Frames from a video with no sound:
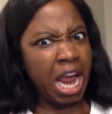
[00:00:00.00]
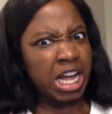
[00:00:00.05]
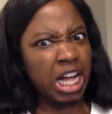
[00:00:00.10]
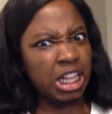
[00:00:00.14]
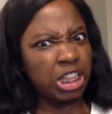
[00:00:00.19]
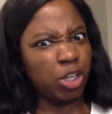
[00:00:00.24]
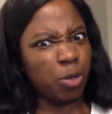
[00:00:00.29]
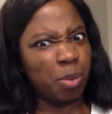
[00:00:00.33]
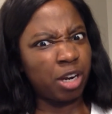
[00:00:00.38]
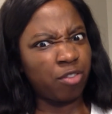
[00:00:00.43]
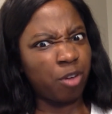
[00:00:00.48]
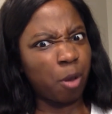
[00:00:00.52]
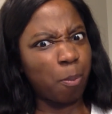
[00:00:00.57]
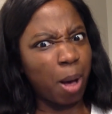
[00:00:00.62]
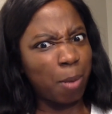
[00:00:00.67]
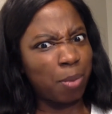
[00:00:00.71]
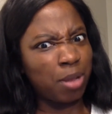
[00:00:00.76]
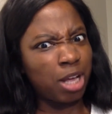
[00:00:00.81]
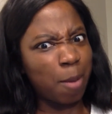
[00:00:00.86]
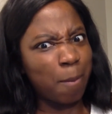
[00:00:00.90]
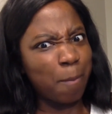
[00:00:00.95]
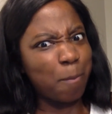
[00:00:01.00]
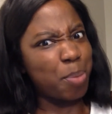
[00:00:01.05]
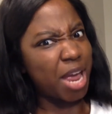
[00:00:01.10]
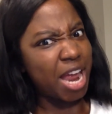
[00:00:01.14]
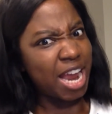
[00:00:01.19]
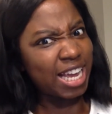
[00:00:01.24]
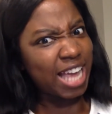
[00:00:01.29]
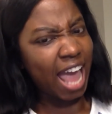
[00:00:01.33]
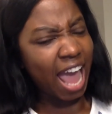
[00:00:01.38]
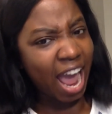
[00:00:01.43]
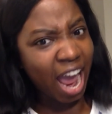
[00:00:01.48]
A little bit of a bubblegum
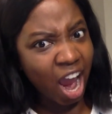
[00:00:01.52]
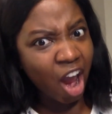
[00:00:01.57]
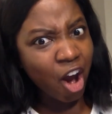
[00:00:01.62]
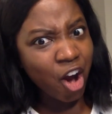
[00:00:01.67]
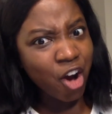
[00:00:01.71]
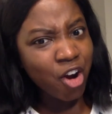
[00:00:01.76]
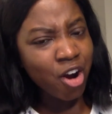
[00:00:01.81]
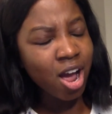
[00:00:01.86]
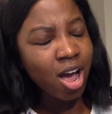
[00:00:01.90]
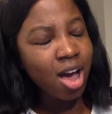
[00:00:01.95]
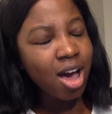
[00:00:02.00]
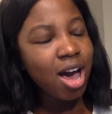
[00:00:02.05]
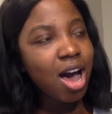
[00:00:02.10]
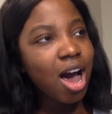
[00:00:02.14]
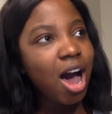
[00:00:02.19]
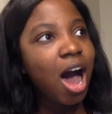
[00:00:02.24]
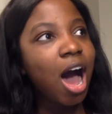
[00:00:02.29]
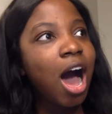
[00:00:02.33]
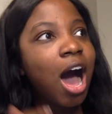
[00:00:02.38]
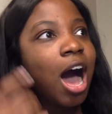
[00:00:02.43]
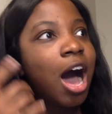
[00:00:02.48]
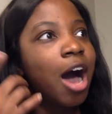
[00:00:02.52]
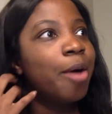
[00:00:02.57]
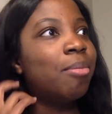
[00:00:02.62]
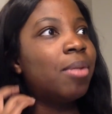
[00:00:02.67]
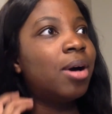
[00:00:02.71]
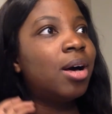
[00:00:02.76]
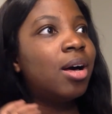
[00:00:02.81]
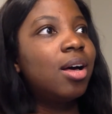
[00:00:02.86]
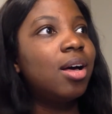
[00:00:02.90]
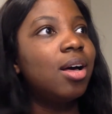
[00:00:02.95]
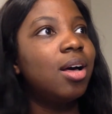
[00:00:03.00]
pink
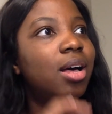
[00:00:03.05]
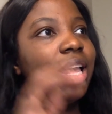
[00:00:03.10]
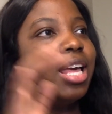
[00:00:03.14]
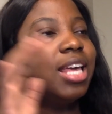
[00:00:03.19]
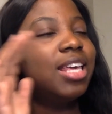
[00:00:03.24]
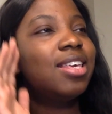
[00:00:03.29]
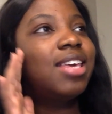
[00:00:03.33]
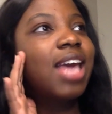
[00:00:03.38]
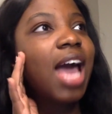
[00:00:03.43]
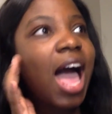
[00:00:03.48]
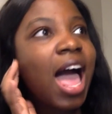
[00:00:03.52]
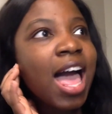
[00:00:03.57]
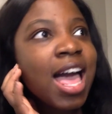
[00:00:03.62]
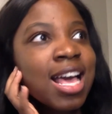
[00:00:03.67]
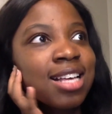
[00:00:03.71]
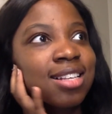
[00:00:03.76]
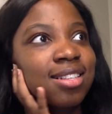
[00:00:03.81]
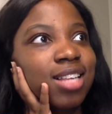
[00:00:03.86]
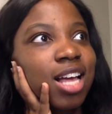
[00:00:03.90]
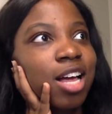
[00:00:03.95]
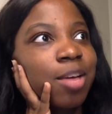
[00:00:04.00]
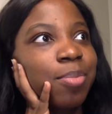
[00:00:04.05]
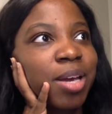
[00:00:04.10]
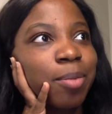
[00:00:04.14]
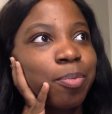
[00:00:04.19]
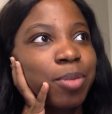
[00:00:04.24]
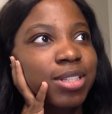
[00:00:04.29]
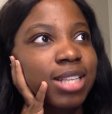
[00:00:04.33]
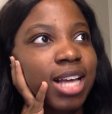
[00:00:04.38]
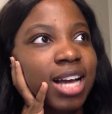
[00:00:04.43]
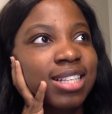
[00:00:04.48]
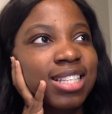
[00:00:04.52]
hair. Yes, I mean,
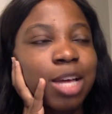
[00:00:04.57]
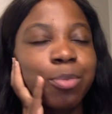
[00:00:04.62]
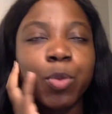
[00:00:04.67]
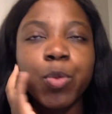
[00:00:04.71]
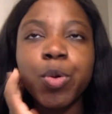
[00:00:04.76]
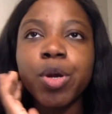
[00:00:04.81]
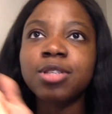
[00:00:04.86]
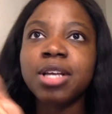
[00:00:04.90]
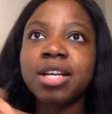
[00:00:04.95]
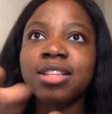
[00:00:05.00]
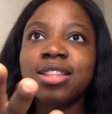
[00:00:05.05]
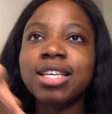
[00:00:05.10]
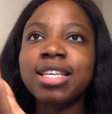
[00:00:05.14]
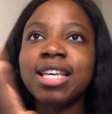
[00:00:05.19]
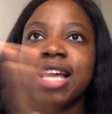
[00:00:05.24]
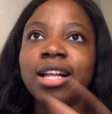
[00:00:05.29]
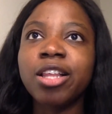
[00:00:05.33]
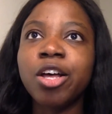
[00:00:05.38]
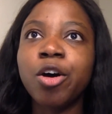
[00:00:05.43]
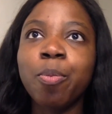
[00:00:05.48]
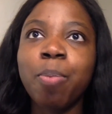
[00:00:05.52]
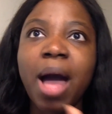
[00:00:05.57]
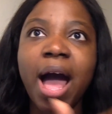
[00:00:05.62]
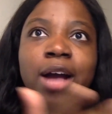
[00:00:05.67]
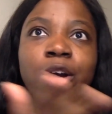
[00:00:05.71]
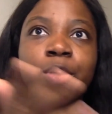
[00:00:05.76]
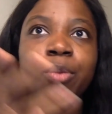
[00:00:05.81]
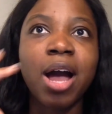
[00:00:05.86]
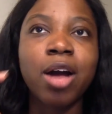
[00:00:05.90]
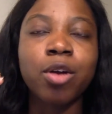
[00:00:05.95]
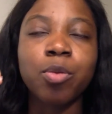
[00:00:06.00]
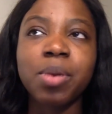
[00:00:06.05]
besides that, we also had the yellow
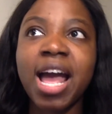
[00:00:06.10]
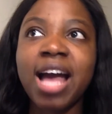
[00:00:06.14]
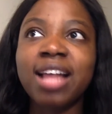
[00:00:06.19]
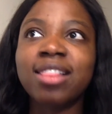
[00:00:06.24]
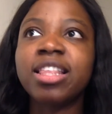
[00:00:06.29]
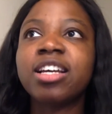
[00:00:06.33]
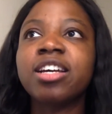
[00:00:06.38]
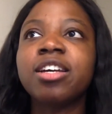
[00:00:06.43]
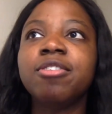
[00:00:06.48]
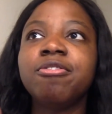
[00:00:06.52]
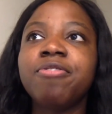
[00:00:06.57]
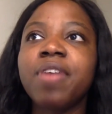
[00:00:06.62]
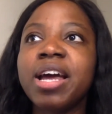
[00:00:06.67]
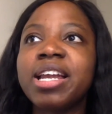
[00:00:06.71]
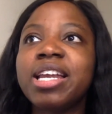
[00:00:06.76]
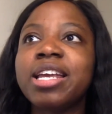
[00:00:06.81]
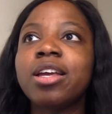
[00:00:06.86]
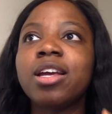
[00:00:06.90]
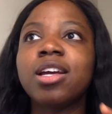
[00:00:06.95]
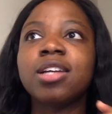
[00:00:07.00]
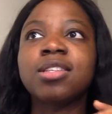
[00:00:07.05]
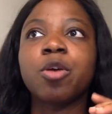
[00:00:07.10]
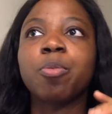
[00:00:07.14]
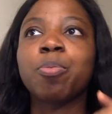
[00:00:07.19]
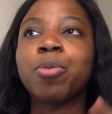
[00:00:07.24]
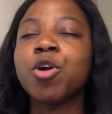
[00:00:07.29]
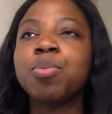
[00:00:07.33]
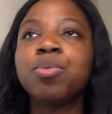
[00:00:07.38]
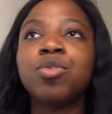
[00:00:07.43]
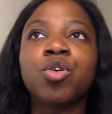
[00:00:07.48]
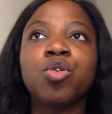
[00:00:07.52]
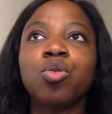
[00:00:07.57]
background. We had the confetti as our
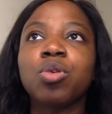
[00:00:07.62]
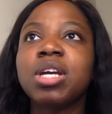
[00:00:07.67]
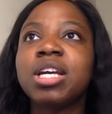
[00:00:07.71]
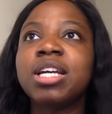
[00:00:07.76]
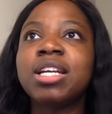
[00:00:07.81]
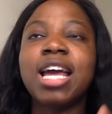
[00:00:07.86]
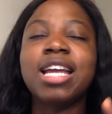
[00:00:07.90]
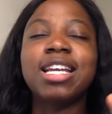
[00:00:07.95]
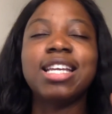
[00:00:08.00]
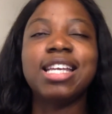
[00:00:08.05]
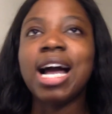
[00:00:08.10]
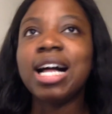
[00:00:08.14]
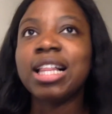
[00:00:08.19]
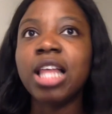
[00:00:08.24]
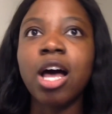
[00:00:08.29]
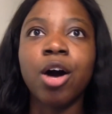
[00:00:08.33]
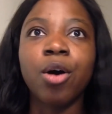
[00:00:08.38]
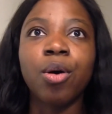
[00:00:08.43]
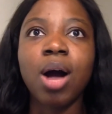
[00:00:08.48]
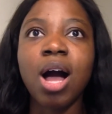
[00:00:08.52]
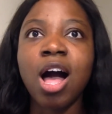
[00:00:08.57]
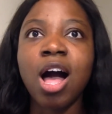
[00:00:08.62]
purple, green, and yellow.